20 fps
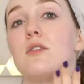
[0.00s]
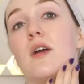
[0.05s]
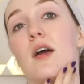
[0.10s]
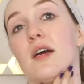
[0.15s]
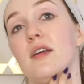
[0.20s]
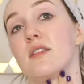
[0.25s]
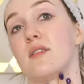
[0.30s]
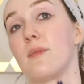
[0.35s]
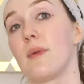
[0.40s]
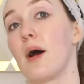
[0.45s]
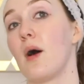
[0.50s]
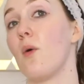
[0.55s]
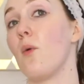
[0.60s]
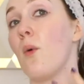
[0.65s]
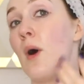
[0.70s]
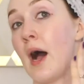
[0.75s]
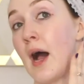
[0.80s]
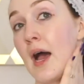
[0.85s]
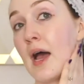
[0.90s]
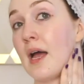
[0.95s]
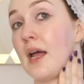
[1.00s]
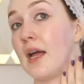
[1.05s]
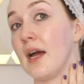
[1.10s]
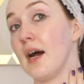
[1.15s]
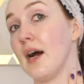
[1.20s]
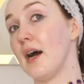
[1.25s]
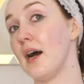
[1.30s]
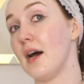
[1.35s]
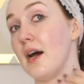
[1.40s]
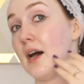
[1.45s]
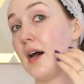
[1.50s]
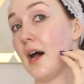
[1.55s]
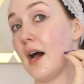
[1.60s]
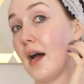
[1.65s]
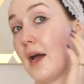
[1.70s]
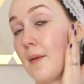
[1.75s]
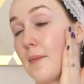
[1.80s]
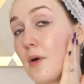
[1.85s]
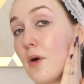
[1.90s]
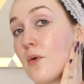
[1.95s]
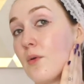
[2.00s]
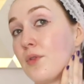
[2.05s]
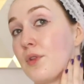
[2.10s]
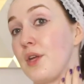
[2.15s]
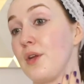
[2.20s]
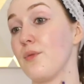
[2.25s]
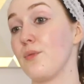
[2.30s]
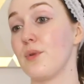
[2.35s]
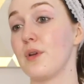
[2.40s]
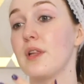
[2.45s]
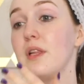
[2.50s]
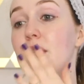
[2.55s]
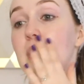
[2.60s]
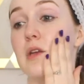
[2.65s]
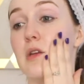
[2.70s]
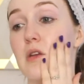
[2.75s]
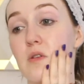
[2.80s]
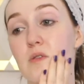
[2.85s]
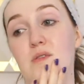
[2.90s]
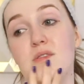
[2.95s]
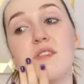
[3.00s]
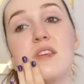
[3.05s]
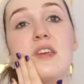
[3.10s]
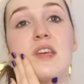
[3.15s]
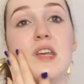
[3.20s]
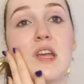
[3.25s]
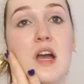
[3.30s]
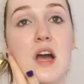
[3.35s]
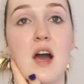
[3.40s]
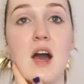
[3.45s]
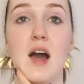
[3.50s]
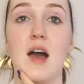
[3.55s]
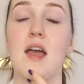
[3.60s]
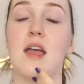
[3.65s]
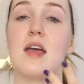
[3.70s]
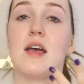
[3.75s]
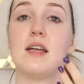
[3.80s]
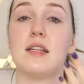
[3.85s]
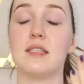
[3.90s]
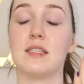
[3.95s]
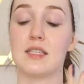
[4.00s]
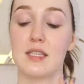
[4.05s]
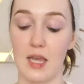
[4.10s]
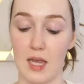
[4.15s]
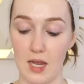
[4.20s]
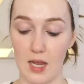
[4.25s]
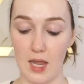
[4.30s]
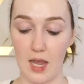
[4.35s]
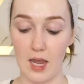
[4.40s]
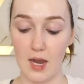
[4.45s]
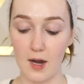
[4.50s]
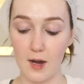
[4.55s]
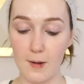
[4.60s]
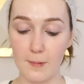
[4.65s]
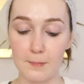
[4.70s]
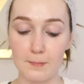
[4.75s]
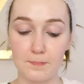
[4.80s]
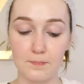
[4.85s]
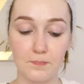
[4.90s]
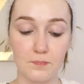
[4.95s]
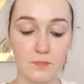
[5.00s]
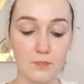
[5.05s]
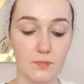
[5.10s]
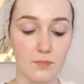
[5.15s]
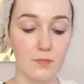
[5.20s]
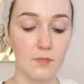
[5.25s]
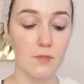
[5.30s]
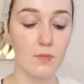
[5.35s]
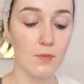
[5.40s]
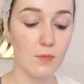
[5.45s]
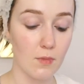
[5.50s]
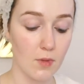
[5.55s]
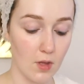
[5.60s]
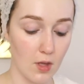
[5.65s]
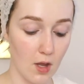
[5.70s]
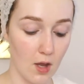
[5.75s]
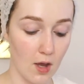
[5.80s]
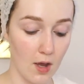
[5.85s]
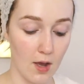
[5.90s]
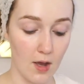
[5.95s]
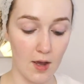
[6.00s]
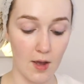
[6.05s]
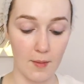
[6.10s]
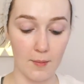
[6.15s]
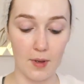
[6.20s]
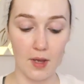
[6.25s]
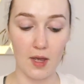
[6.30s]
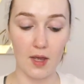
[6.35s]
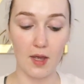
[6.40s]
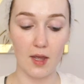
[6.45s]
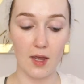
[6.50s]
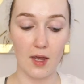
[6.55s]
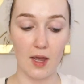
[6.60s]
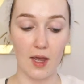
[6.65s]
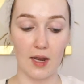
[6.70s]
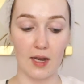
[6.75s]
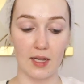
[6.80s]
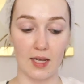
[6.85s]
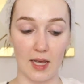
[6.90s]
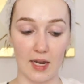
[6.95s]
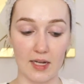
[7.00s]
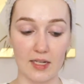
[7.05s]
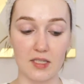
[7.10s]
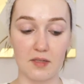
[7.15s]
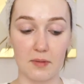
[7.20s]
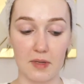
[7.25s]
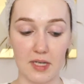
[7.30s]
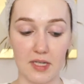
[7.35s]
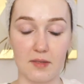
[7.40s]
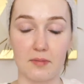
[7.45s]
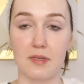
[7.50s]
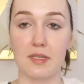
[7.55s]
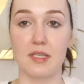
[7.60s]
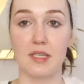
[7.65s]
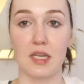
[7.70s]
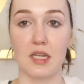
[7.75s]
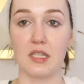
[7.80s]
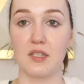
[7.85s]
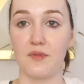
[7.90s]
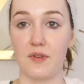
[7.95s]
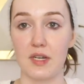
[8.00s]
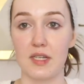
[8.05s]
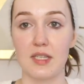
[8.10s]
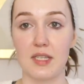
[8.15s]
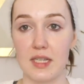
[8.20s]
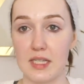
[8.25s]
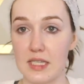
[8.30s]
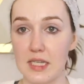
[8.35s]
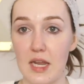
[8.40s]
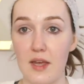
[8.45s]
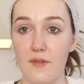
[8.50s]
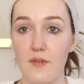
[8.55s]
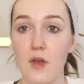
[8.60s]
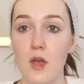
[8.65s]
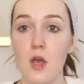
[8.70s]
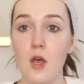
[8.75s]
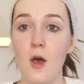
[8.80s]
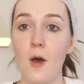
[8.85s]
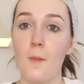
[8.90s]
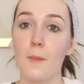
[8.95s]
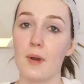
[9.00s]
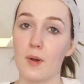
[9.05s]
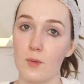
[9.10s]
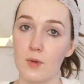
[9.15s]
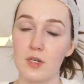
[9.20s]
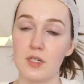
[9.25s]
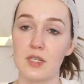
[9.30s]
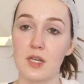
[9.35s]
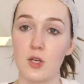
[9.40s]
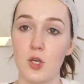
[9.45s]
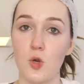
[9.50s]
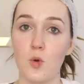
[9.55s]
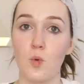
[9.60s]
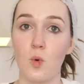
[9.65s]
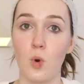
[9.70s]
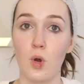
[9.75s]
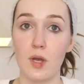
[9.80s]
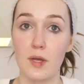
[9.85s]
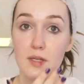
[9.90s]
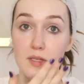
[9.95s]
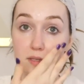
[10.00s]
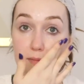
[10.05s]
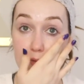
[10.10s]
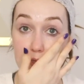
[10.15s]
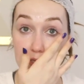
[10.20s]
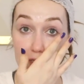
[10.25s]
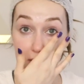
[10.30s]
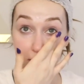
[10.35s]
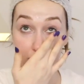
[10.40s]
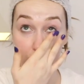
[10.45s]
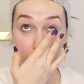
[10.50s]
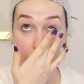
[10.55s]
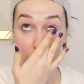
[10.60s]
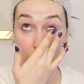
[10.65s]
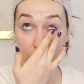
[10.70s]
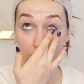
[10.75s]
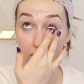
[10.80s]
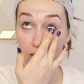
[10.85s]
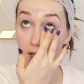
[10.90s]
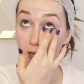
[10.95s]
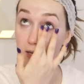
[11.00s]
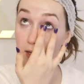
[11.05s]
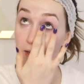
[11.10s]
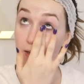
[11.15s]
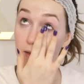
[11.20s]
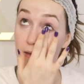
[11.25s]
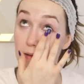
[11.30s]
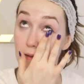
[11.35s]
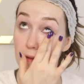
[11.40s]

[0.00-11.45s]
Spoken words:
to you guys about why I'm only really using high-end skincare. And again, it's because my skin is very sensitive. But I want to tell you specifically